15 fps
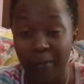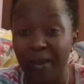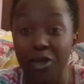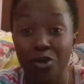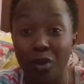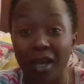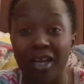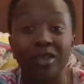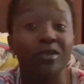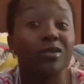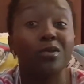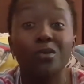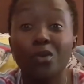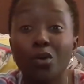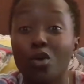then you
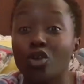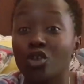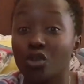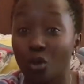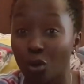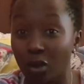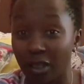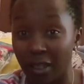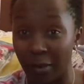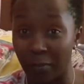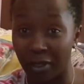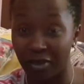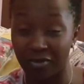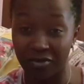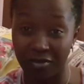can Google stalk
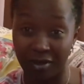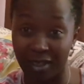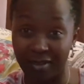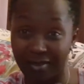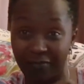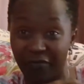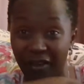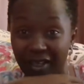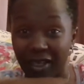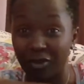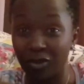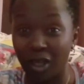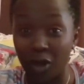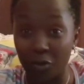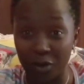them and find
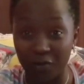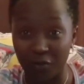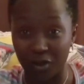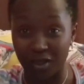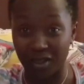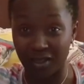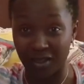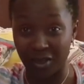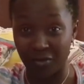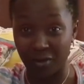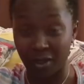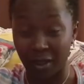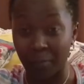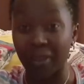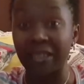out how evil it is they really are.